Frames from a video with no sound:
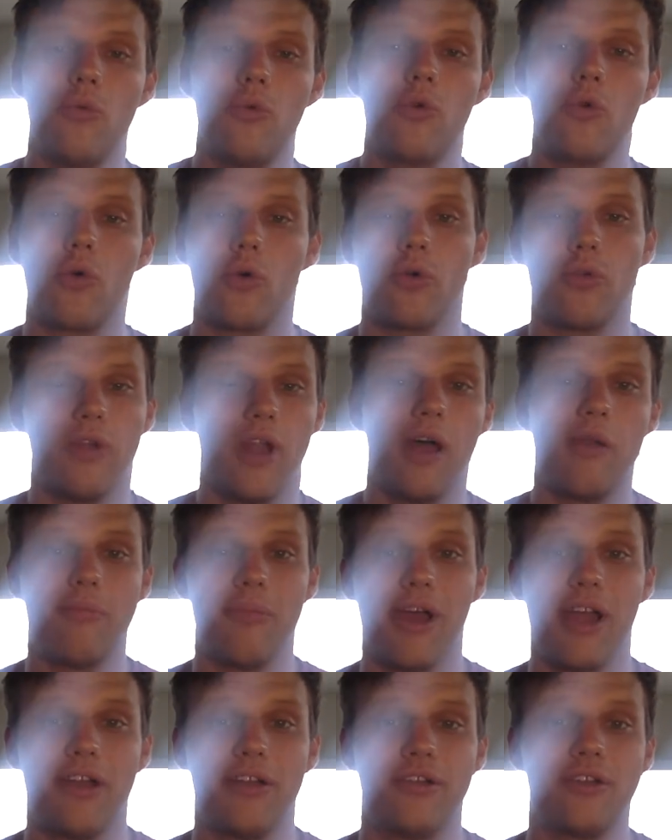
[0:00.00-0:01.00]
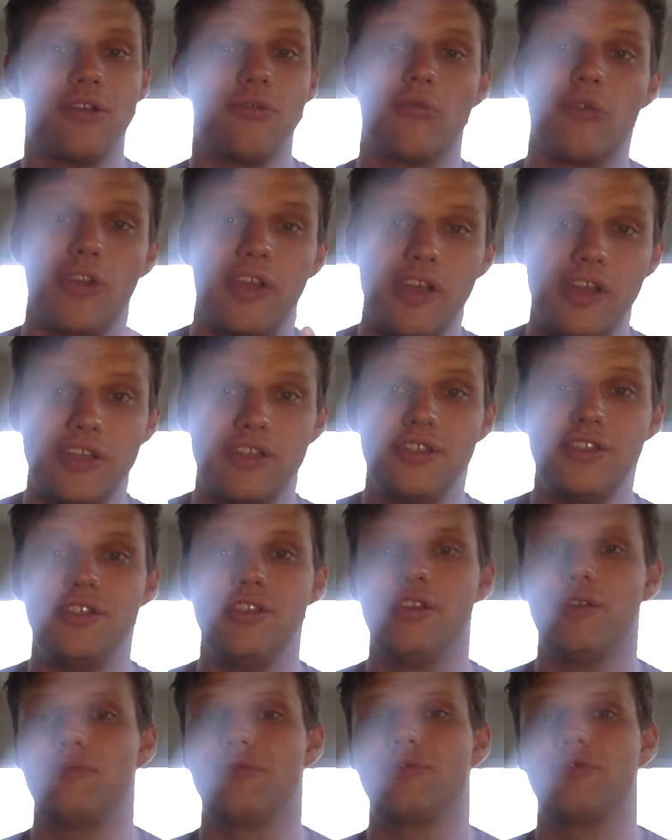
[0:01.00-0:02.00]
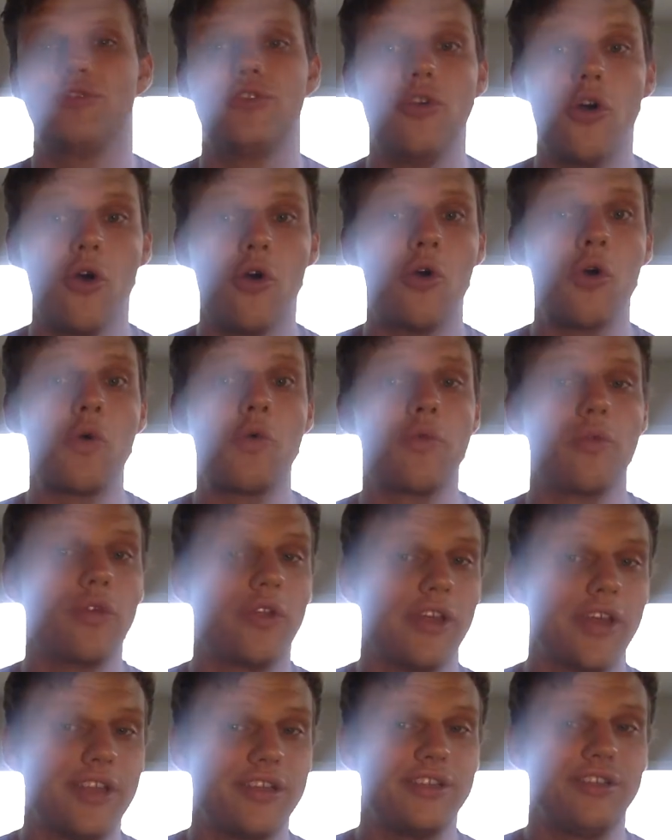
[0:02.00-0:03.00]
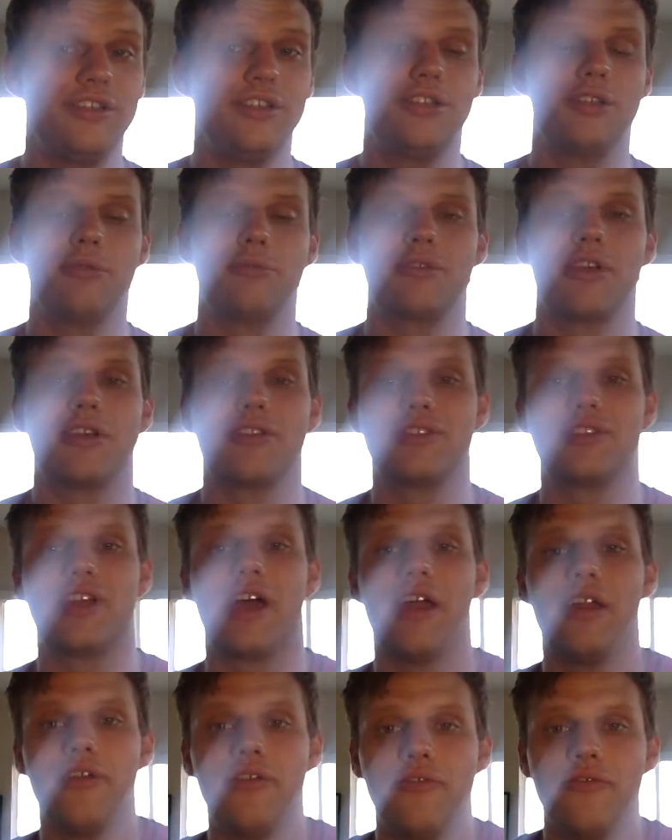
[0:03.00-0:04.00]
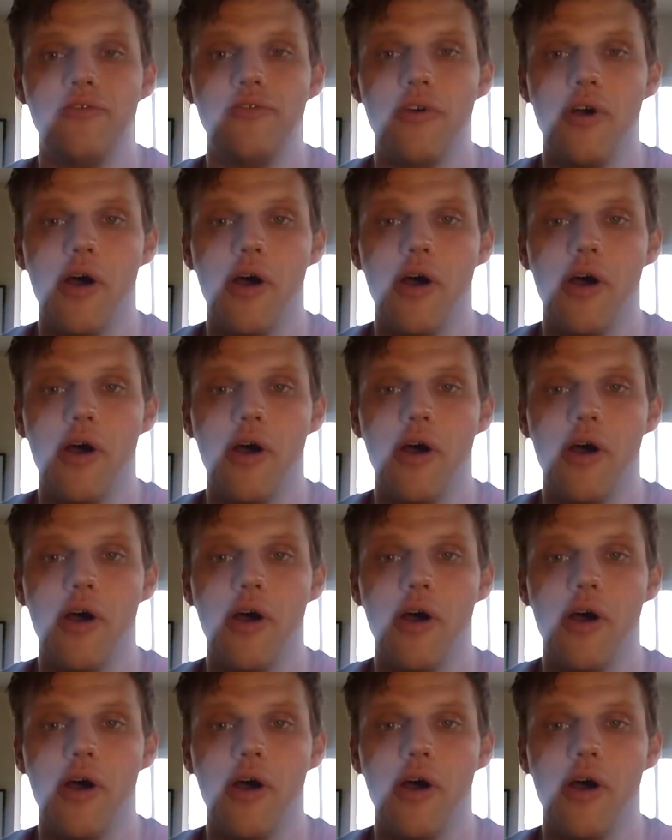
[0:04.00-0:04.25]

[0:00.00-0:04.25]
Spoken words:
or non-binary relationships. There's no relationships outside of